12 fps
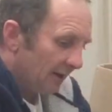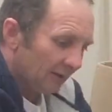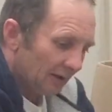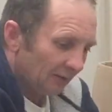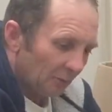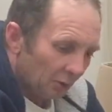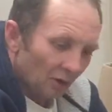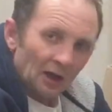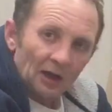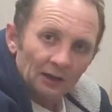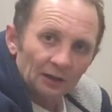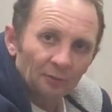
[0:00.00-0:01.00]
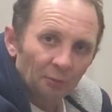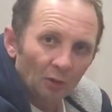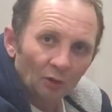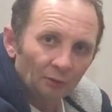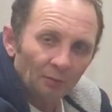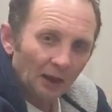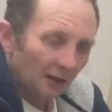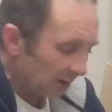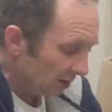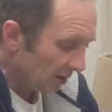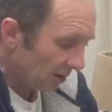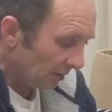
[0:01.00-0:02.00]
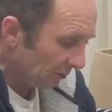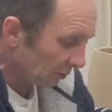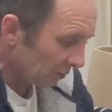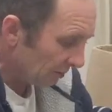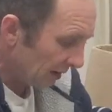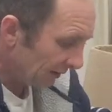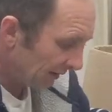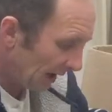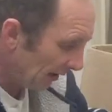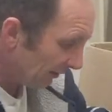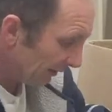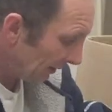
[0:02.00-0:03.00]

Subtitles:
even if I put that in a sports bag, I'm not going to be able to carry